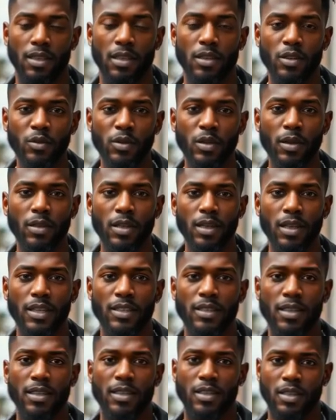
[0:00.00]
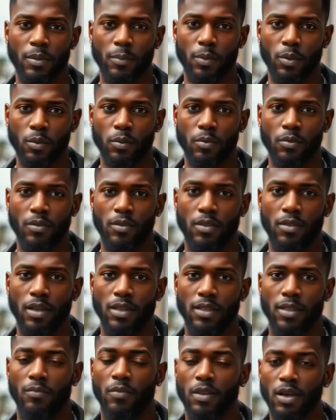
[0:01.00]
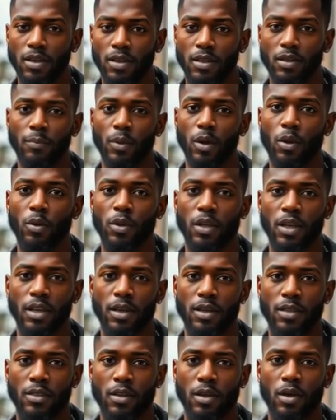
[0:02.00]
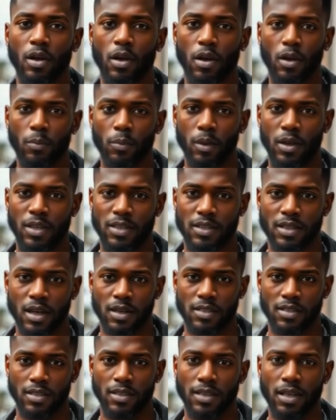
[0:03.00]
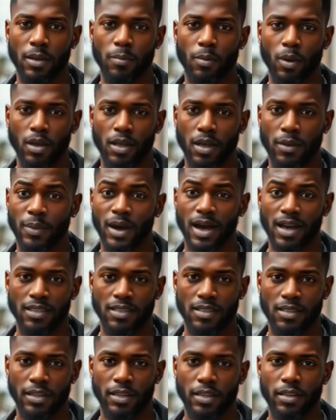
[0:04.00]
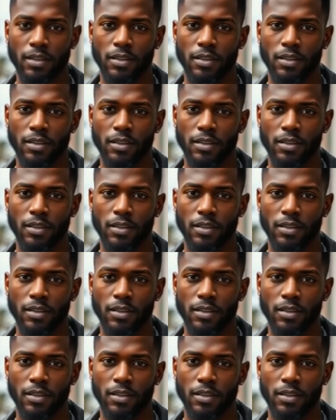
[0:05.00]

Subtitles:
extremely concealable. It's a very small gun, but it doesn't skimp on capacity.